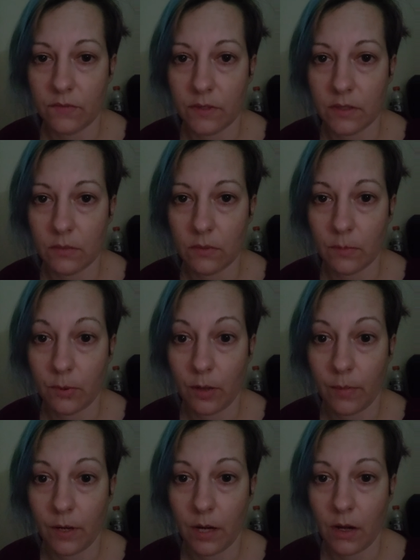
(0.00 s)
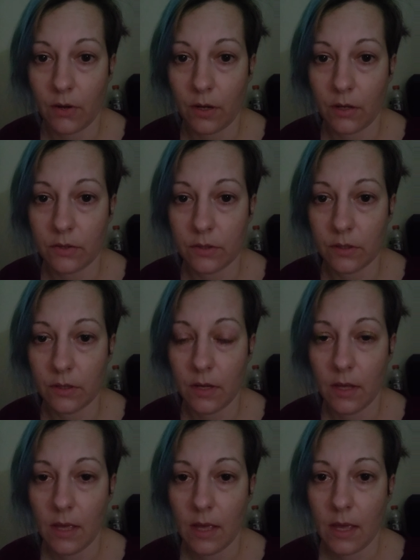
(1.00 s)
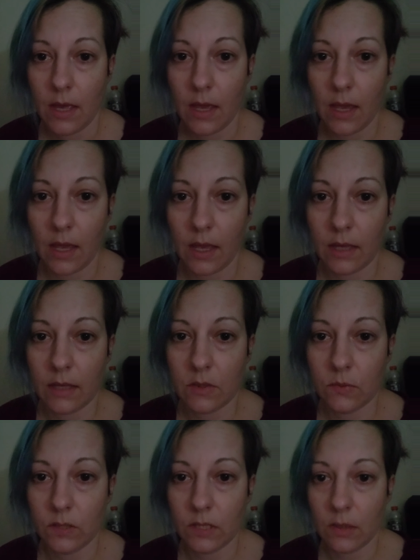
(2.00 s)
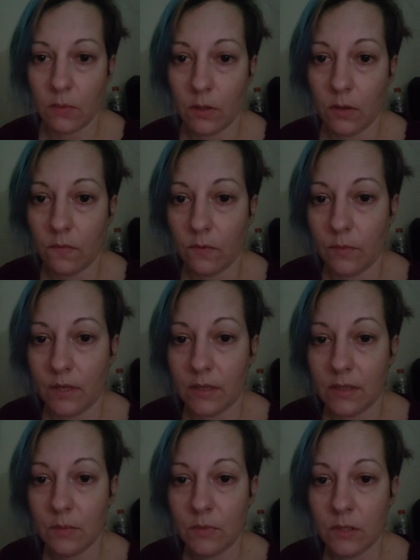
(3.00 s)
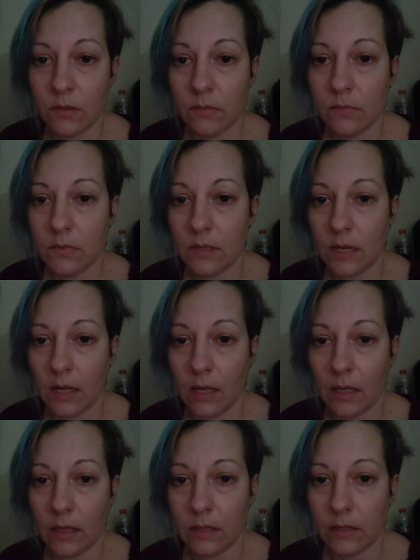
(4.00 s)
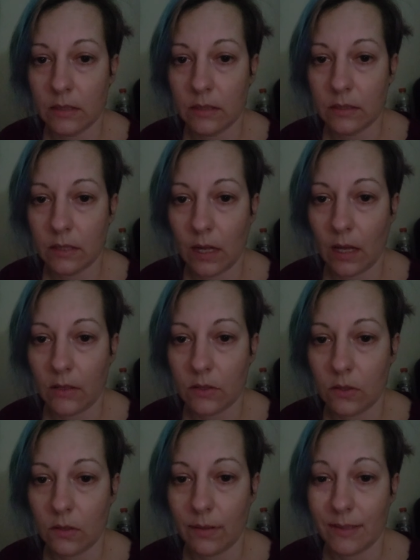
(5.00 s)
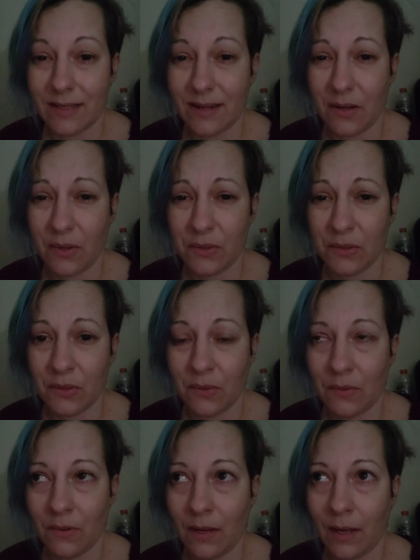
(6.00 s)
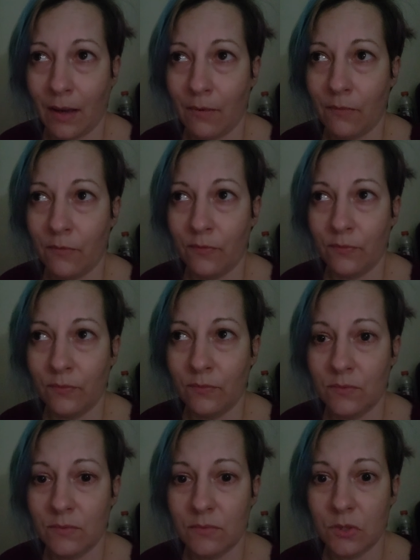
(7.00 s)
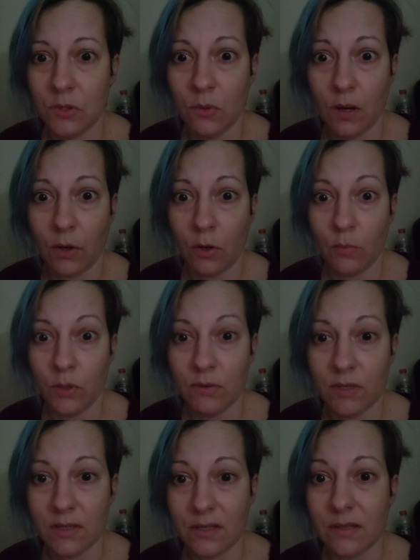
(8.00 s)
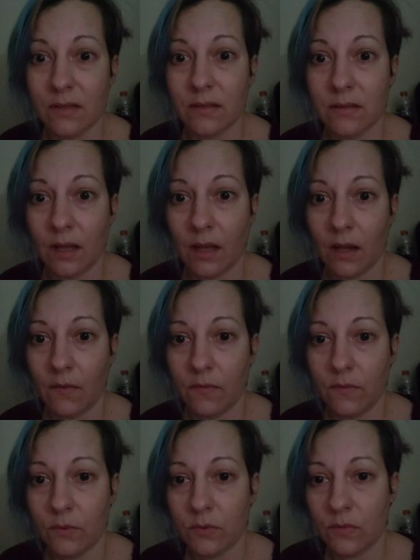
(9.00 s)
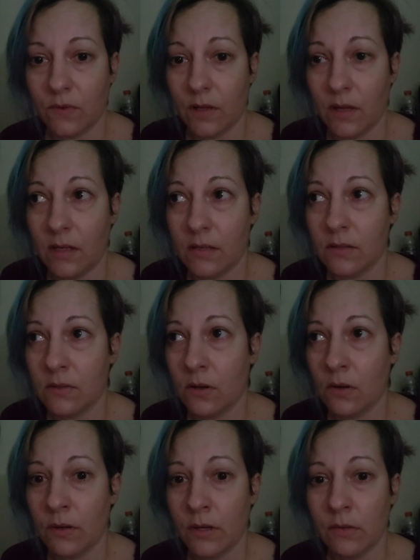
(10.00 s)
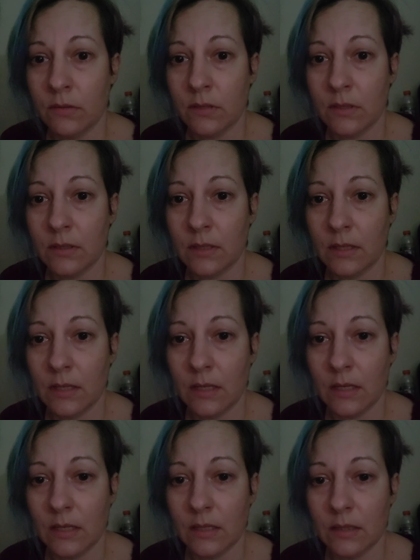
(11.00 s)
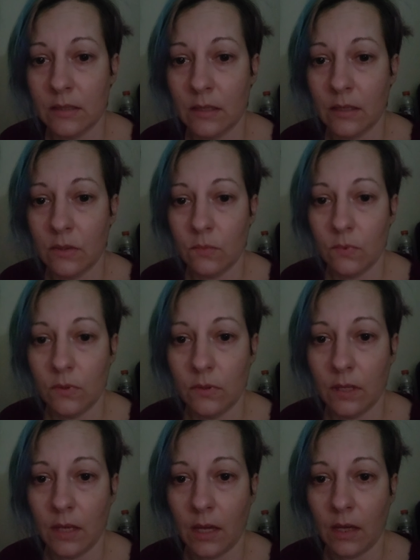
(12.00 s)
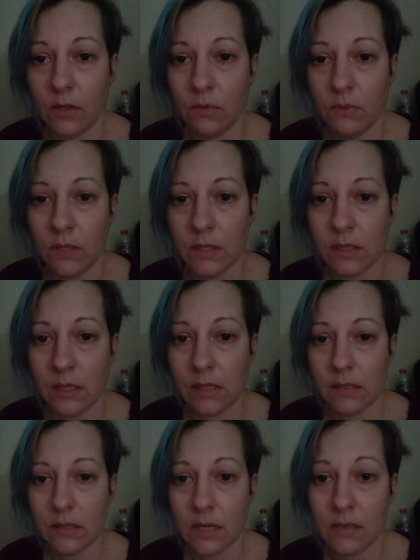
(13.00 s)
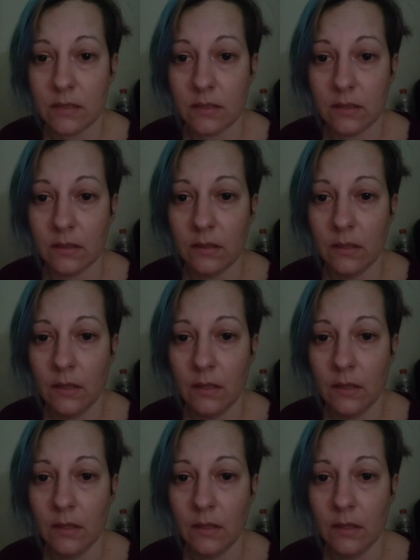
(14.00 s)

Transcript: visit with a primary care doctor. And when he went over my symptoms, and I told him, I said, also, I have two autoimmune diseases. I have ulcerative colitis and sarcoidosis. And he said, well, yeah, you need to get tested.